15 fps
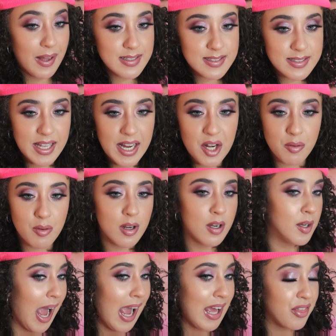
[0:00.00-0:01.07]

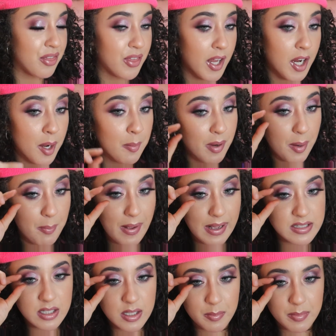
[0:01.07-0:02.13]
Mascara, I think I'm gonna
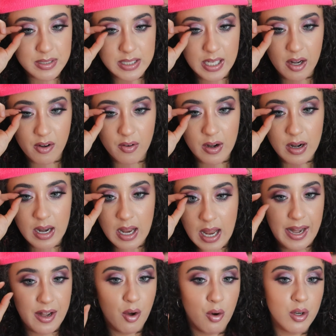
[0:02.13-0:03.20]
pass on the mascara.
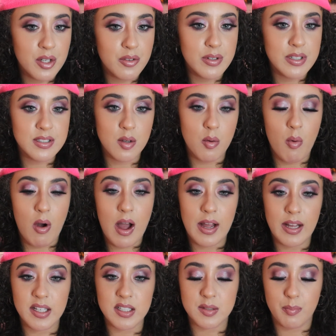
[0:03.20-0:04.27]
And the only reason
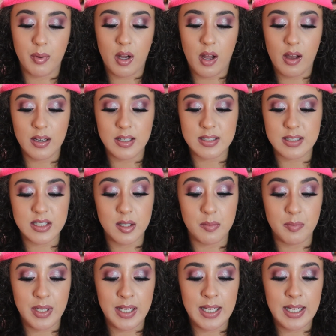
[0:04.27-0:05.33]
why is because, to
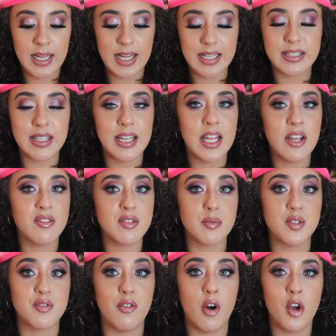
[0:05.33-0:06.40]
me, it didn't give as
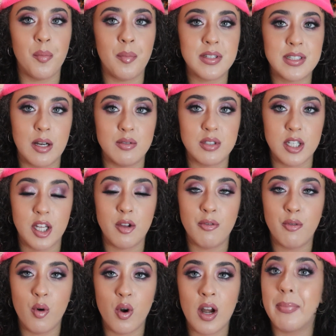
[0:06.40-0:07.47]
much volume as I was looking
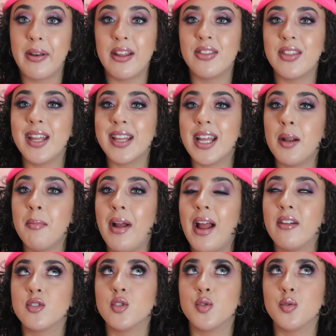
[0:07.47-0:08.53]
for. But I think that it might
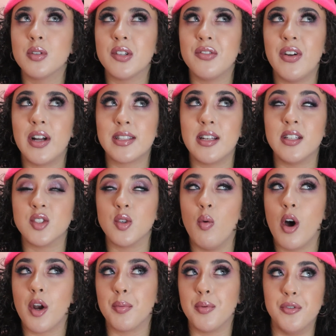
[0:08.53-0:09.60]
have to do with the fact that it's a
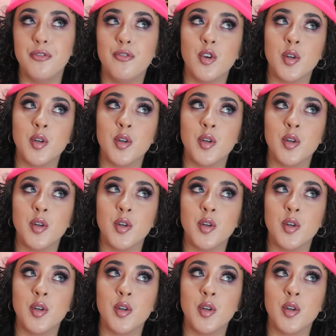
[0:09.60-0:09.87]
waterproof